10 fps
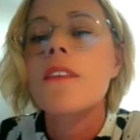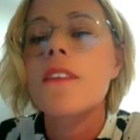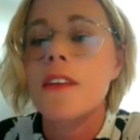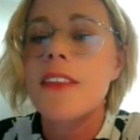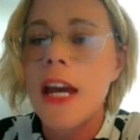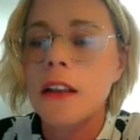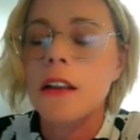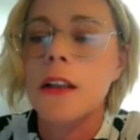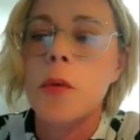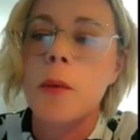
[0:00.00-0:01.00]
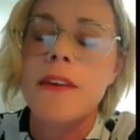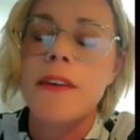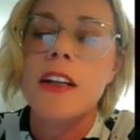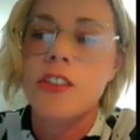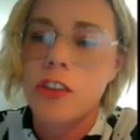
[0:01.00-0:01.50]
So the technical
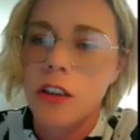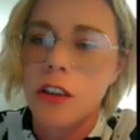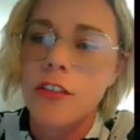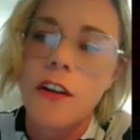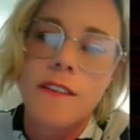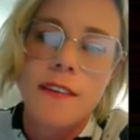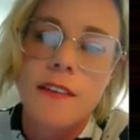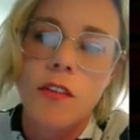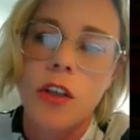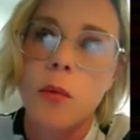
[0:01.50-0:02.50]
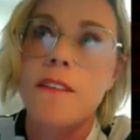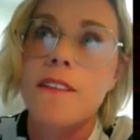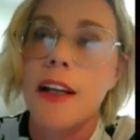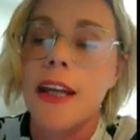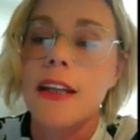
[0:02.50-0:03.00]
implementation of R63 was
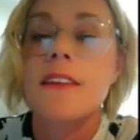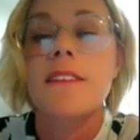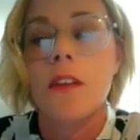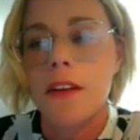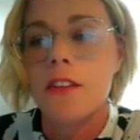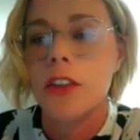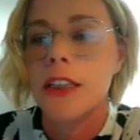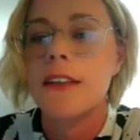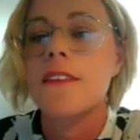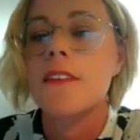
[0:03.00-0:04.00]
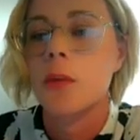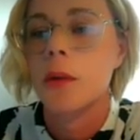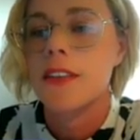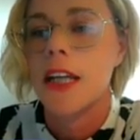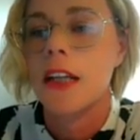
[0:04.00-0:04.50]
delayed until this release,
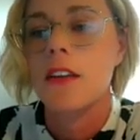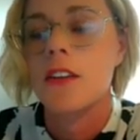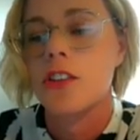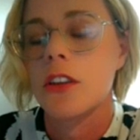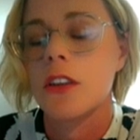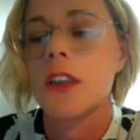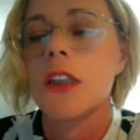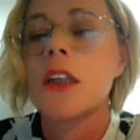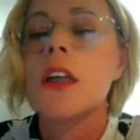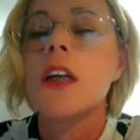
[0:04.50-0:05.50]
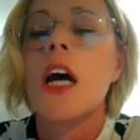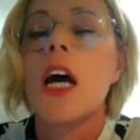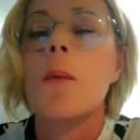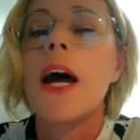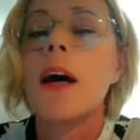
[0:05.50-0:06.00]
28th of June.
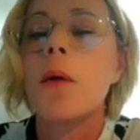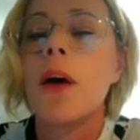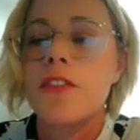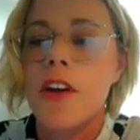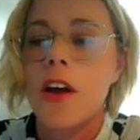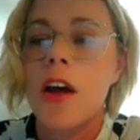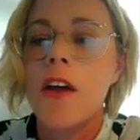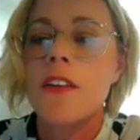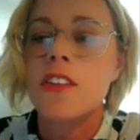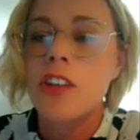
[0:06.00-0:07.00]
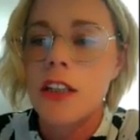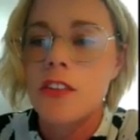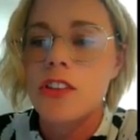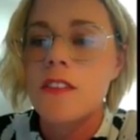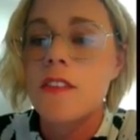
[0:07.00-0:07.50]
However, the
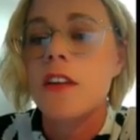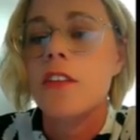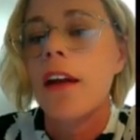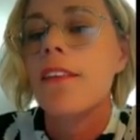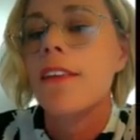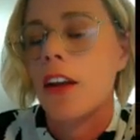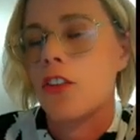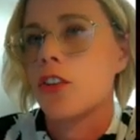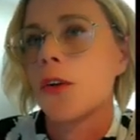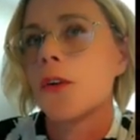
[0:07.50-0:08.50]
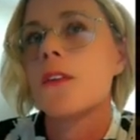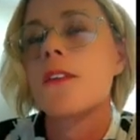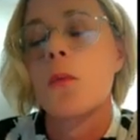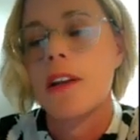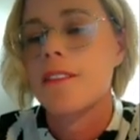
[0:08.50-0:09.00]
changes to the REC
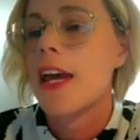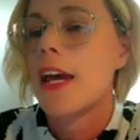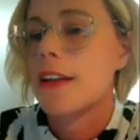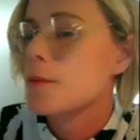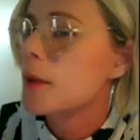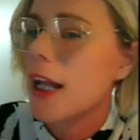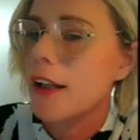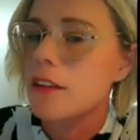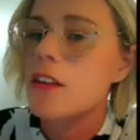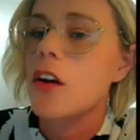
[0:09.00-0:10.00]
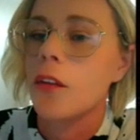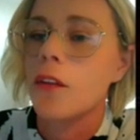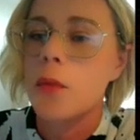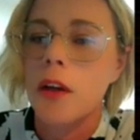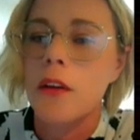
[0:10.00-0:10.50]
schedules went ahead as planned on
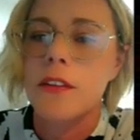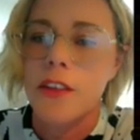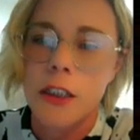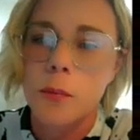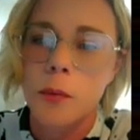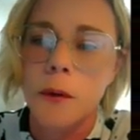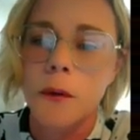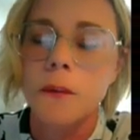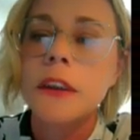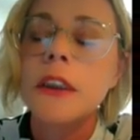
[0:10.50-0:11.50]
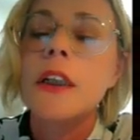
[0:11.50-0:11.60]
the 12th of April.